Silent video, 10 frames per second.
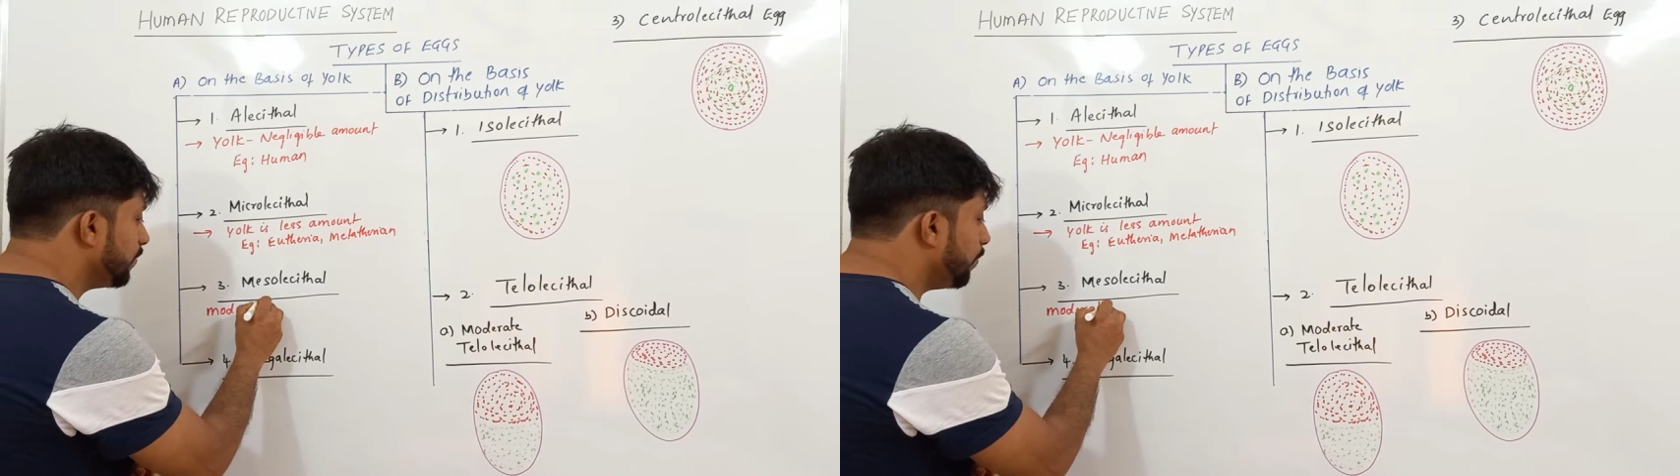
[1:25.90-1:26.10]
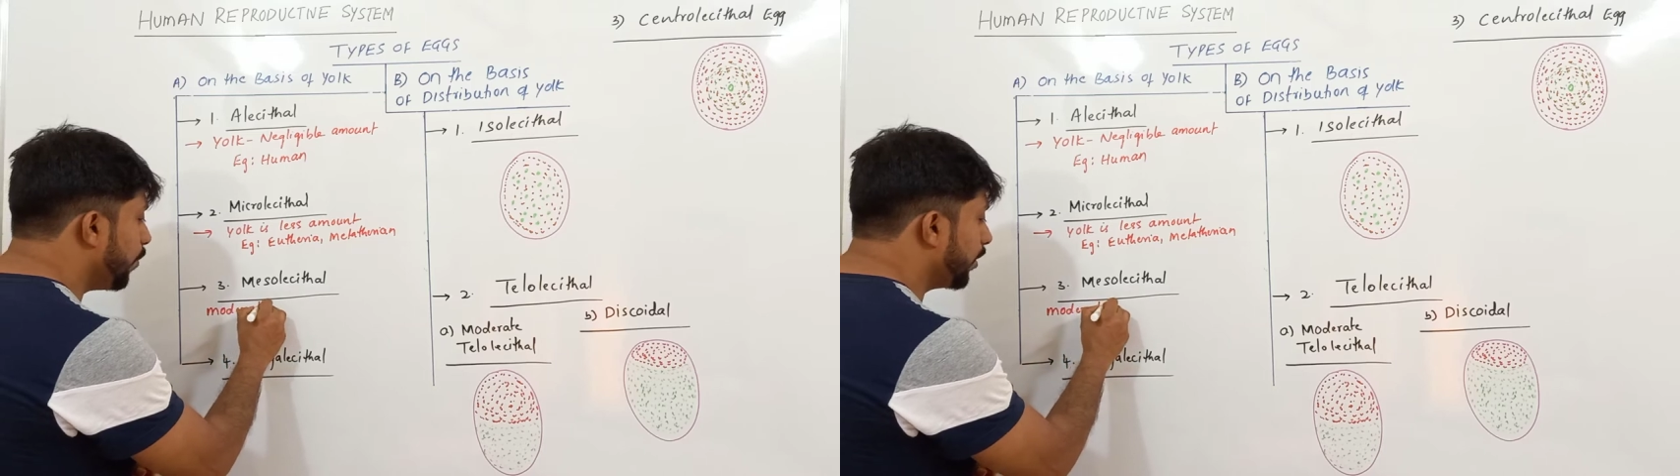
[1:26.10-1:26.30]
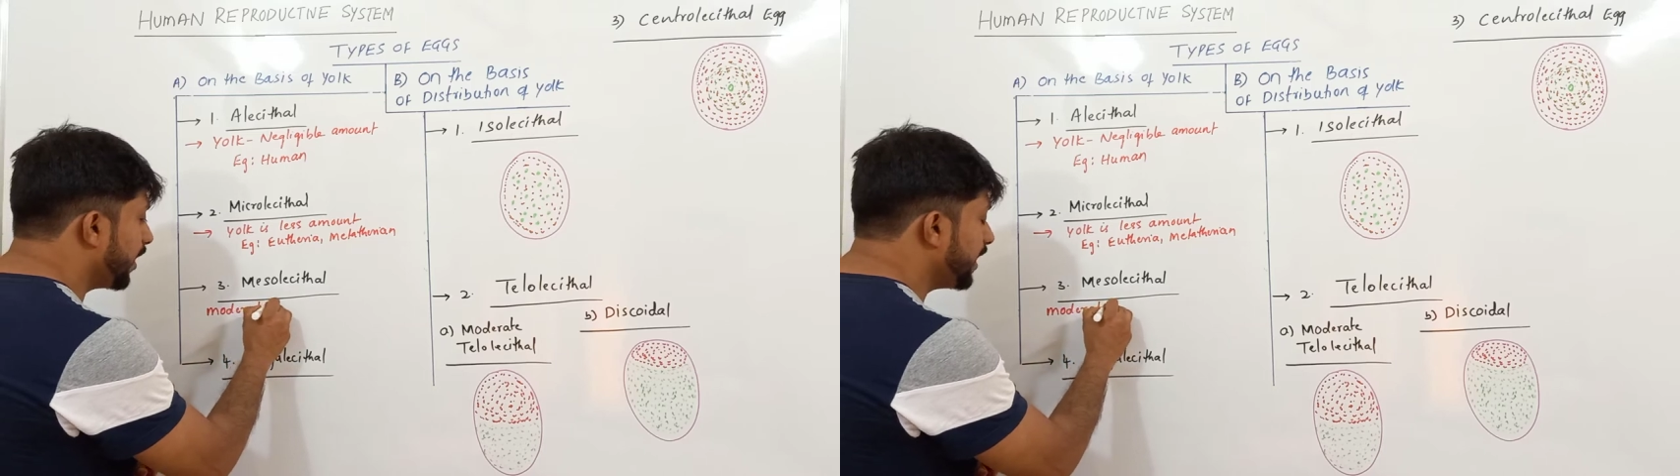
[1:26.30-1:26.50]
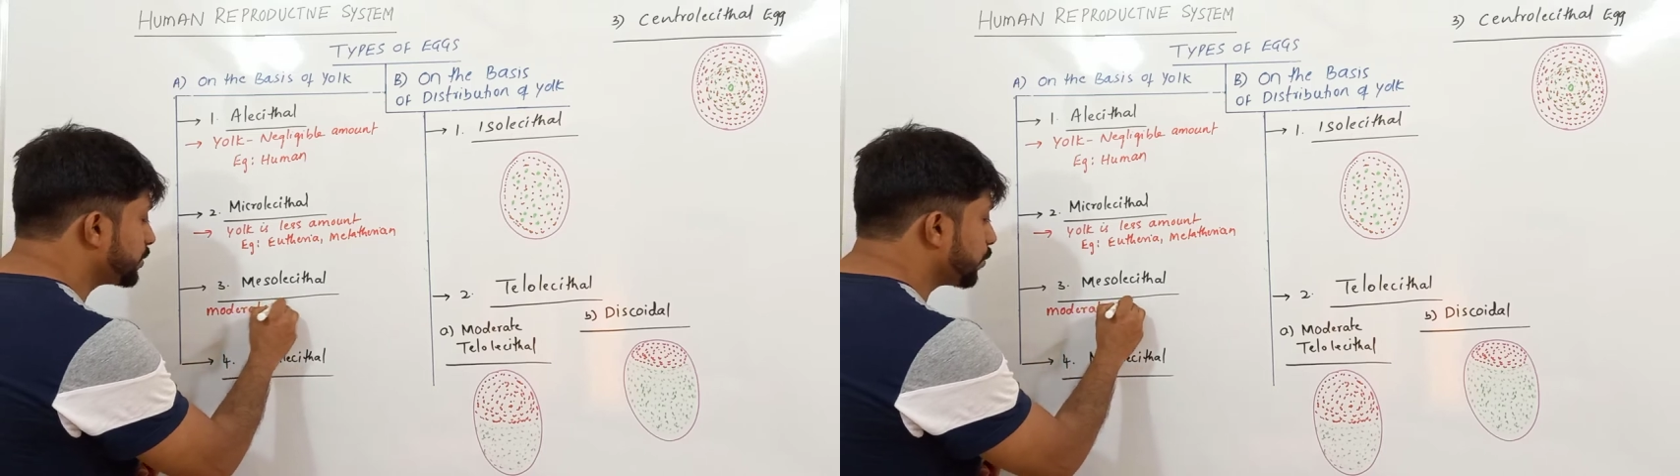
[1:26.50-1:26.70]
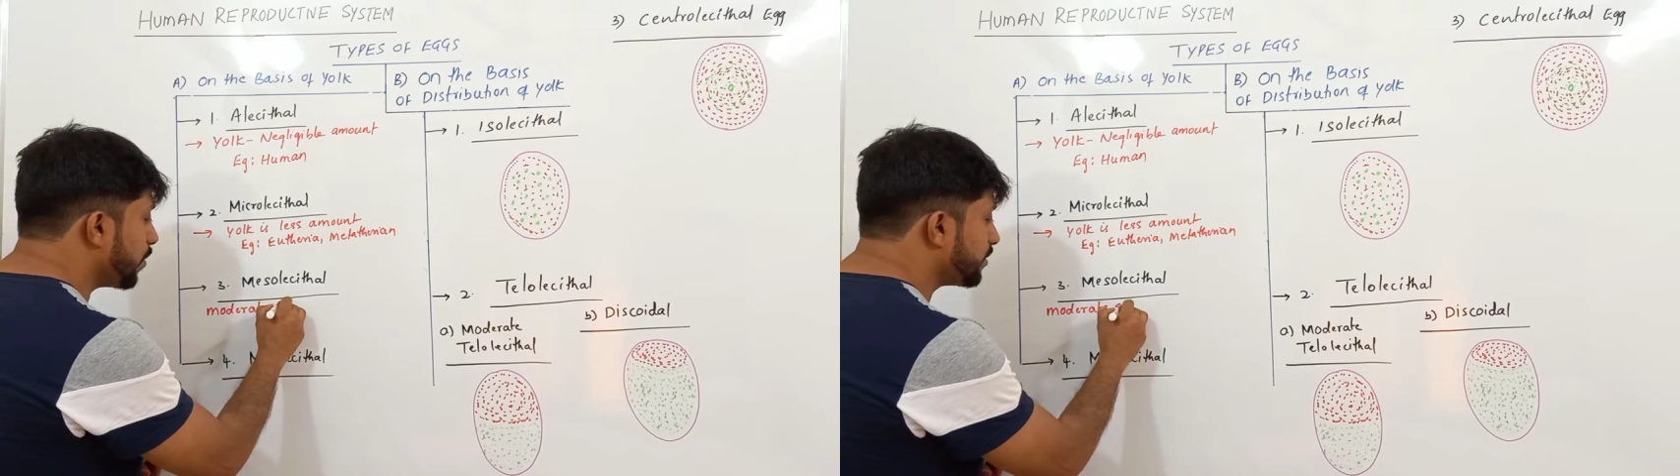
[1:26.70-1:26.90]

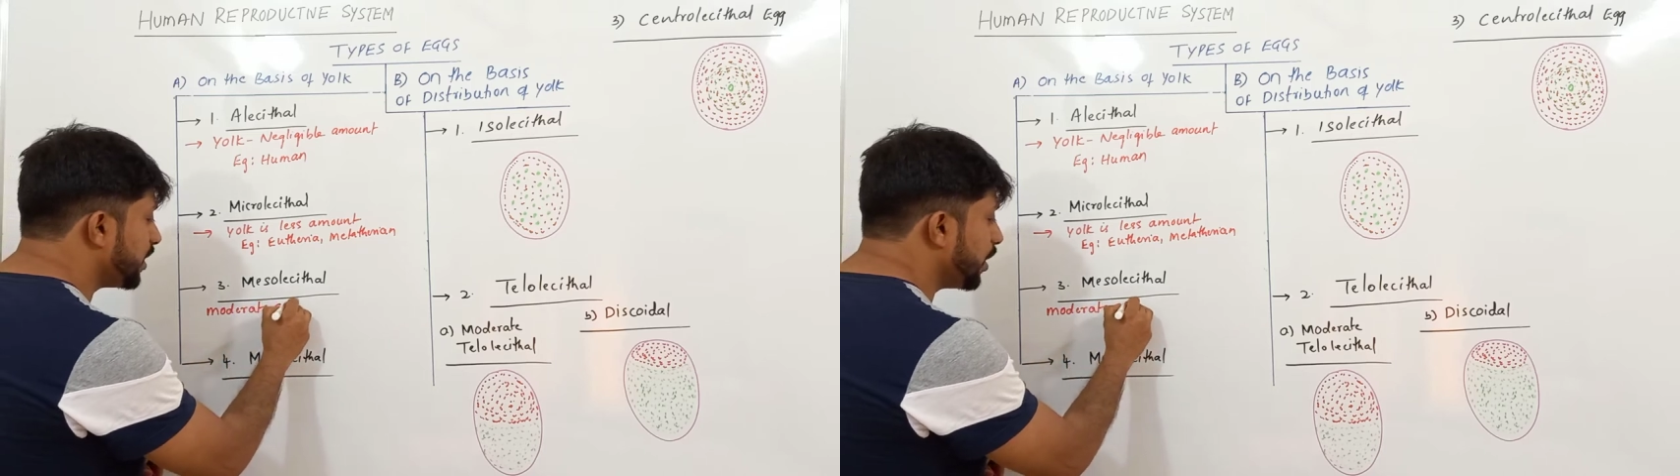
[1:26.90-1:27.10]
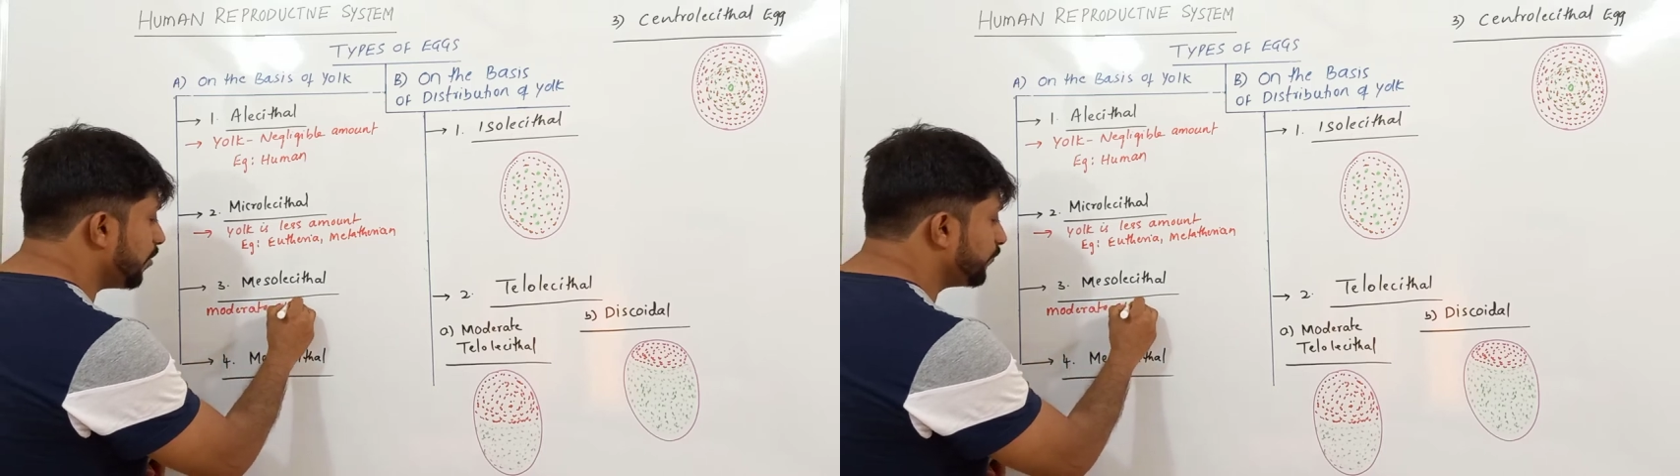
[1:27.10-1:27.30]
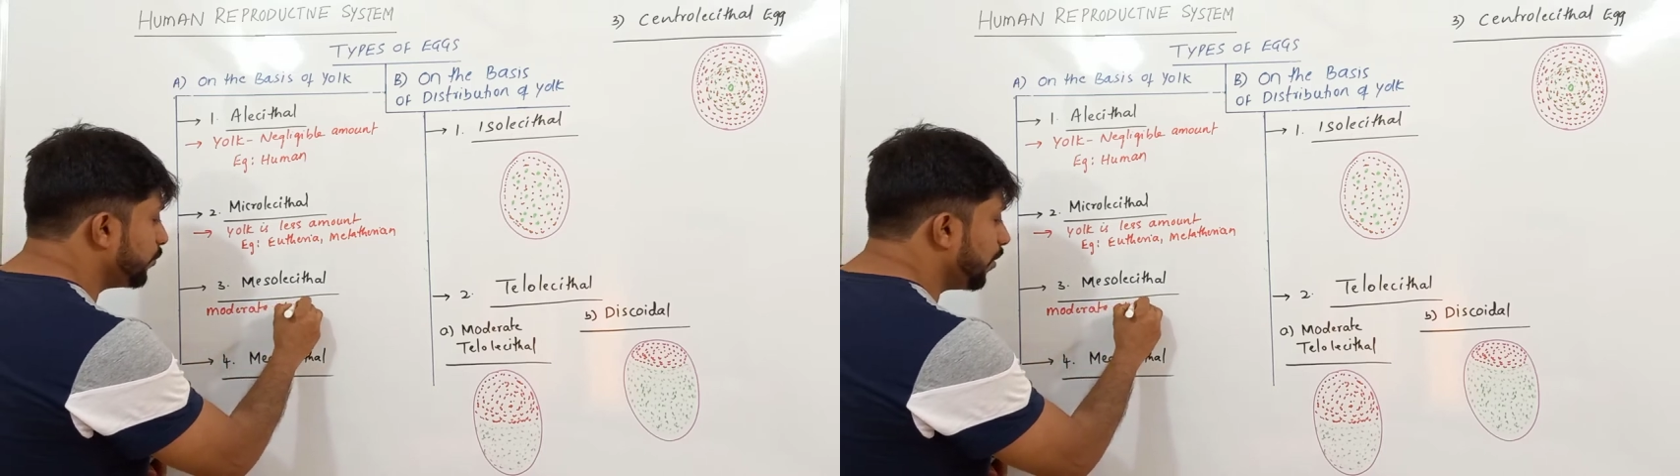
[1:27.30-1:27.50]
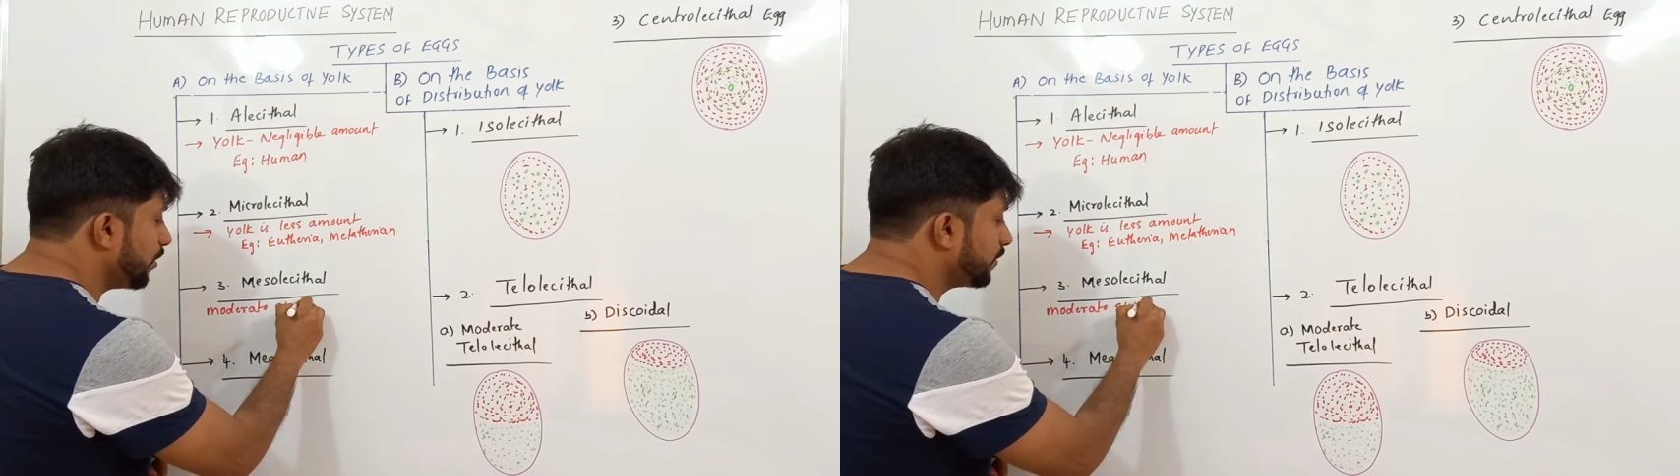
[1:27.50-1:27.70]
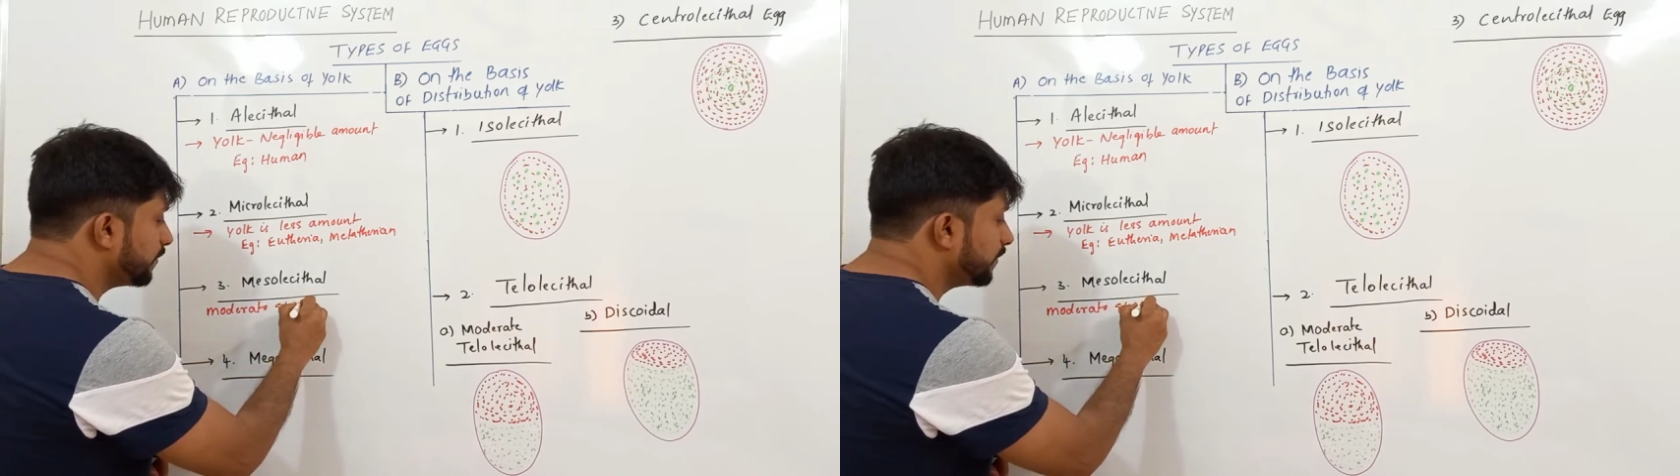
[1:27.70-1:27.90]
Moderate quantity of
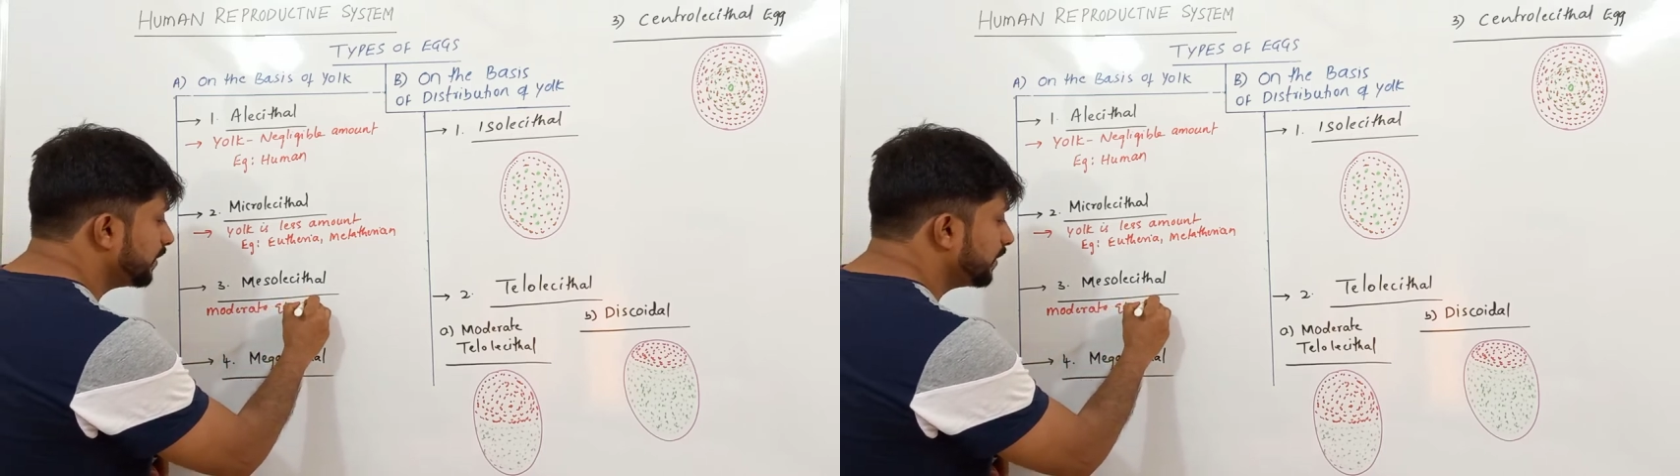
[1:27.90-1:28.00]
yolk